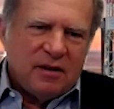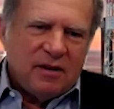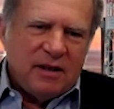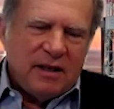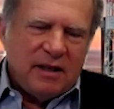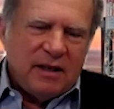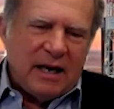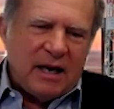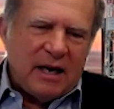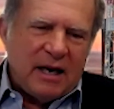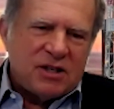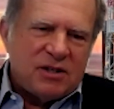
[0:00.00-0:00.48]

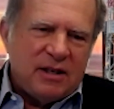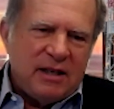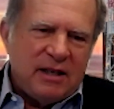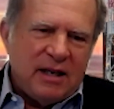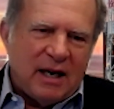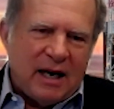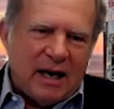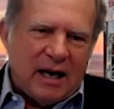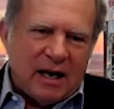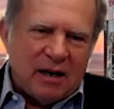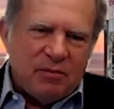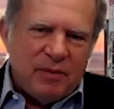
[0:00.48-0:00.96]
he actually
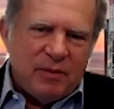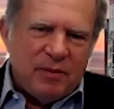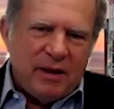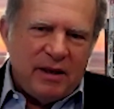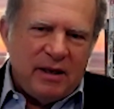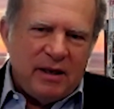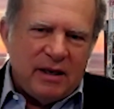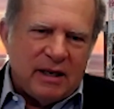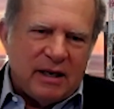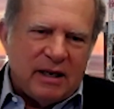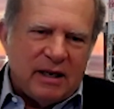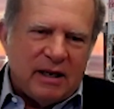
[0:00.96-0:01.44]
hired
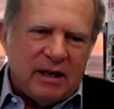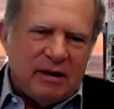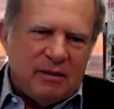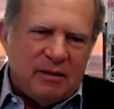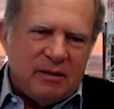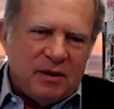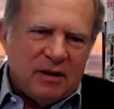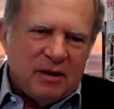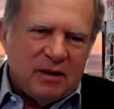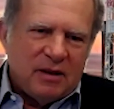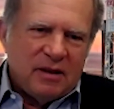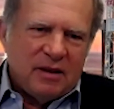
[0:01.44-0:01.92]
me
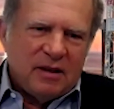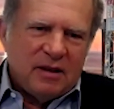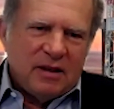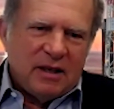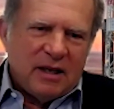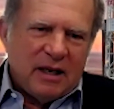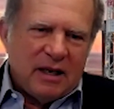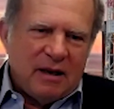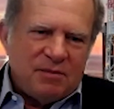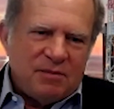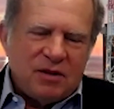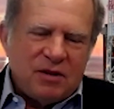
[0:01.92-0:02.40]
to
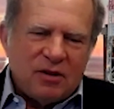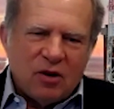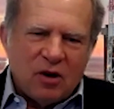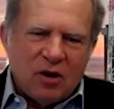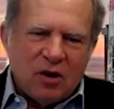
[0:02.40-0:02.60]
go